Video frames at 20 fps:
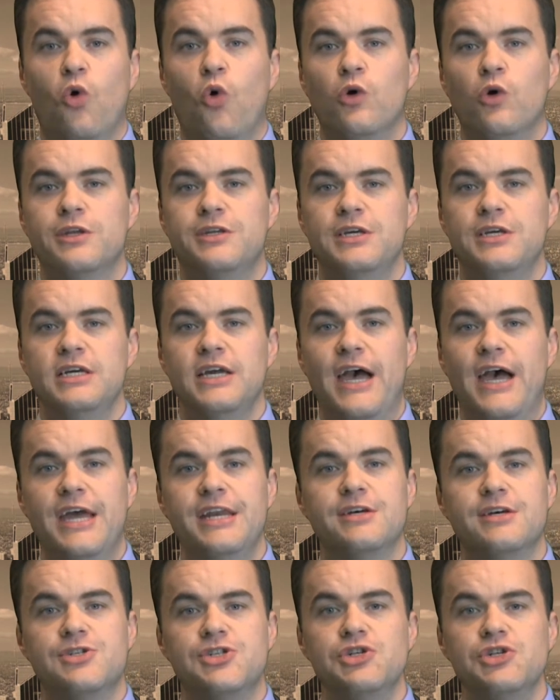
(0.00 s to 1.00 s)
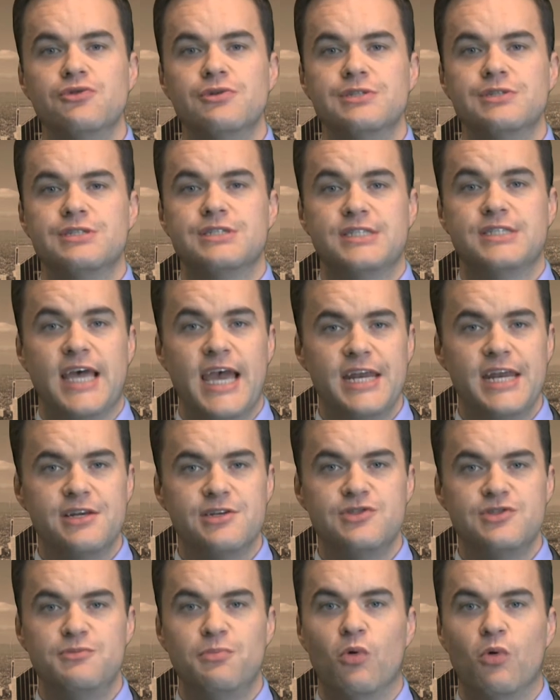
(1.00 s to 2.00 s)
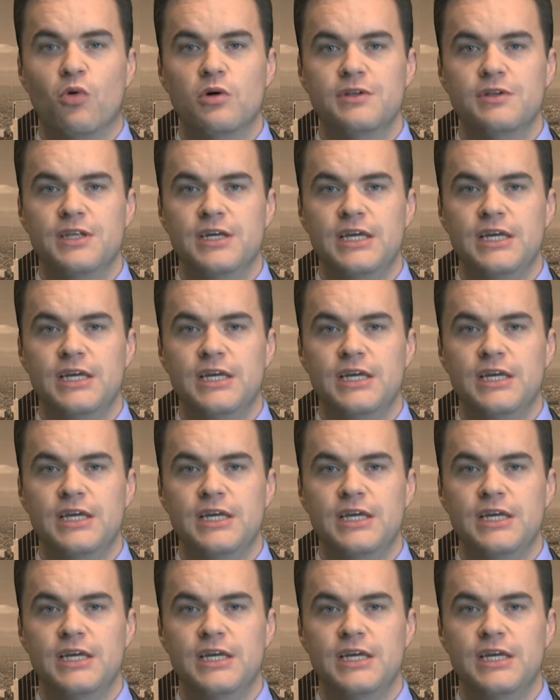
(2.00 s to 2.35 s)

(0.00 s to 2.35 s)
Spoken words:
Auditing and Assurance Standards Board,